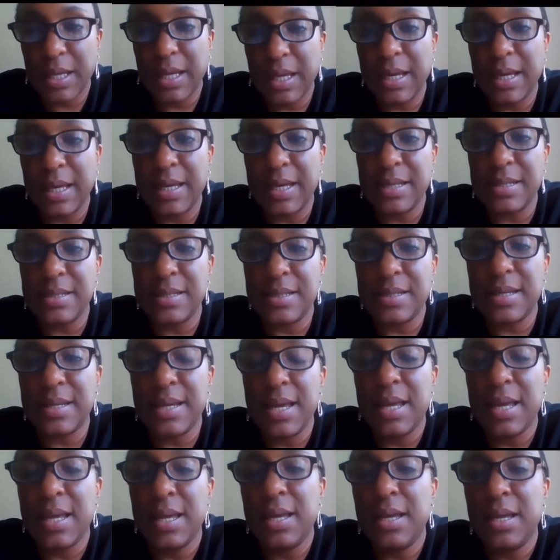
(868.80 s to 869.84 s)
And,
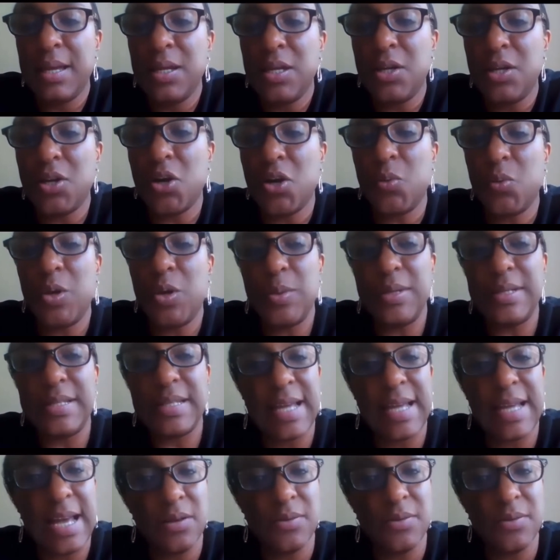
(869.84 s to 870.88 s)
we went to
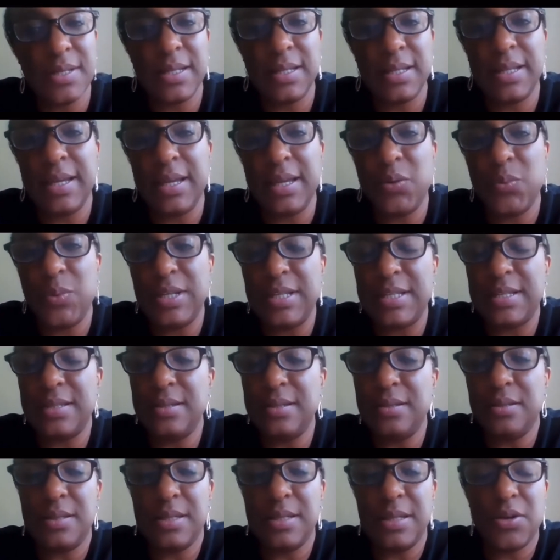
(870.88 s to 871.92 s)
counseling, we
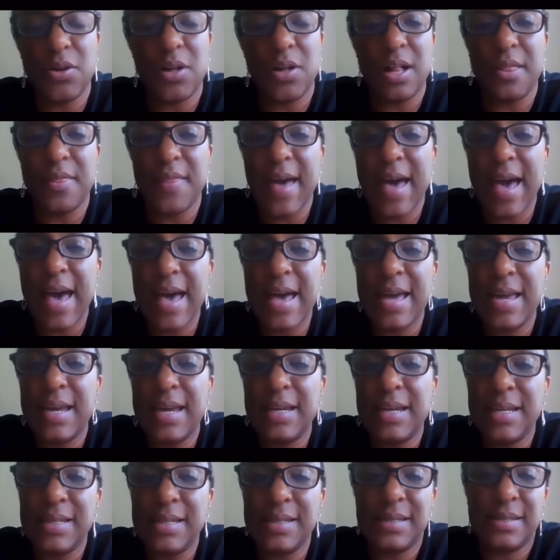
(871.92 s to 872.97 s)
did all that.
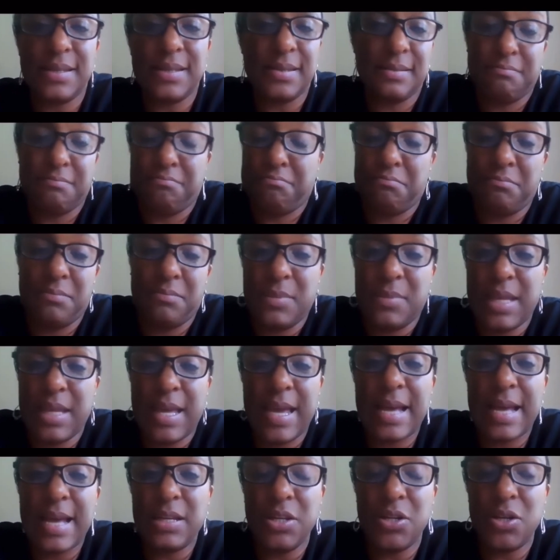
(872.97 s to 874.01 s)
And they
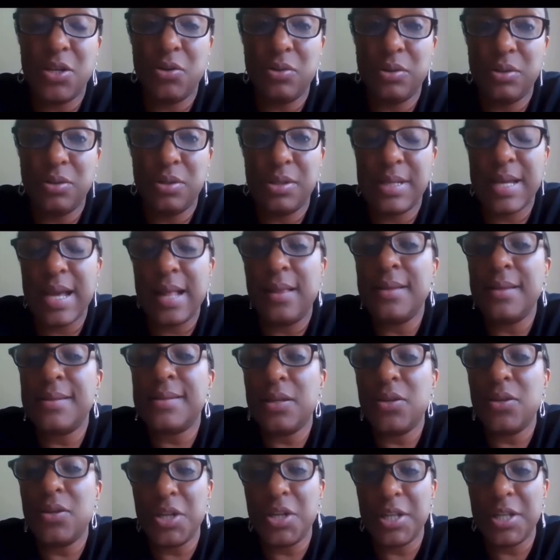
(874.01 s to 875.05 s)
had, tell us a
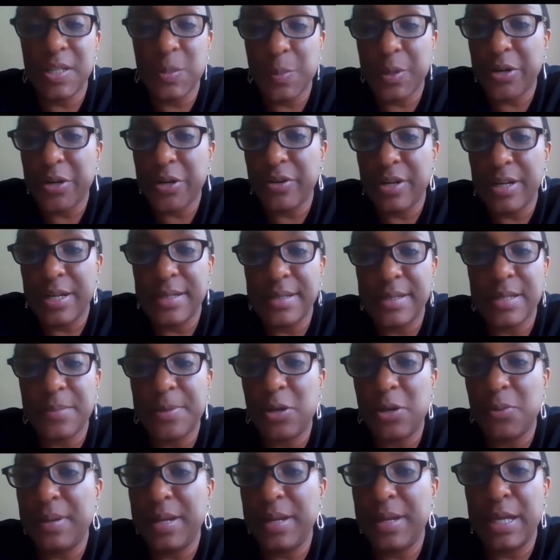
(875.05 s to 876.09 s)
good experience
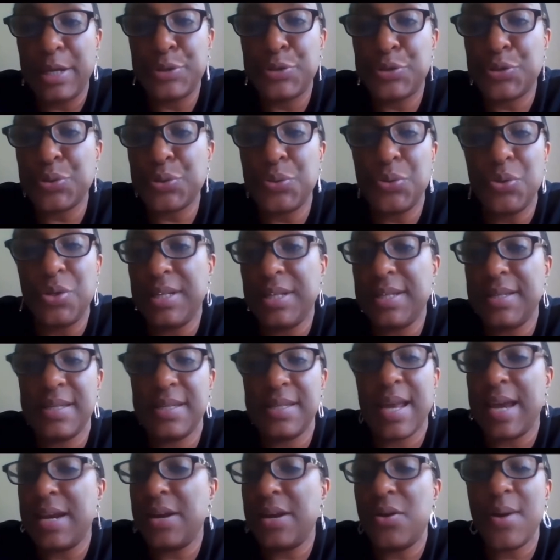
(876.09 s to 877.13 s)
about being in school. And he said,
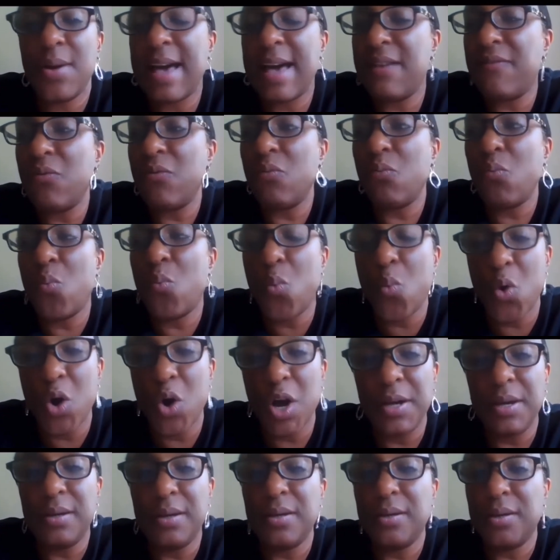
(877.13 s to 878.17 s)
I don't have
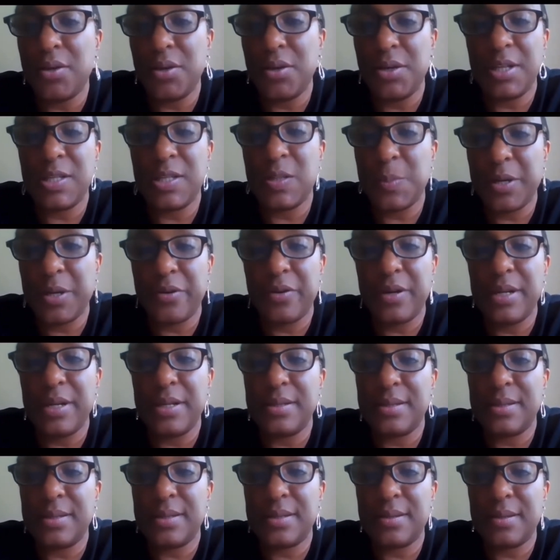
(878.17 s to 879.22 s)
one good
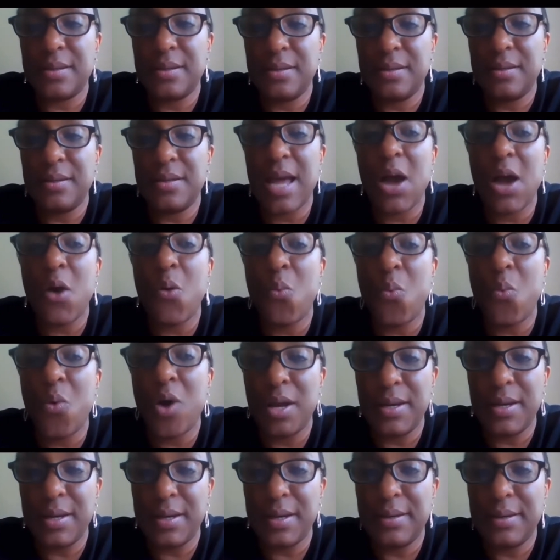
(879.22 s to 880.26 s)
experience, not
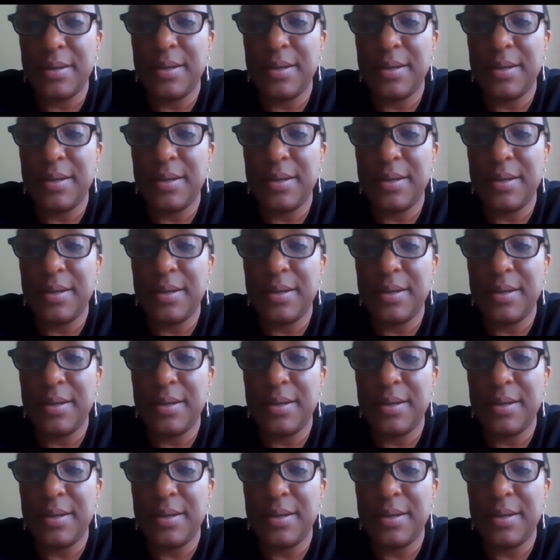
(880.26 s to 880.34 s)
one.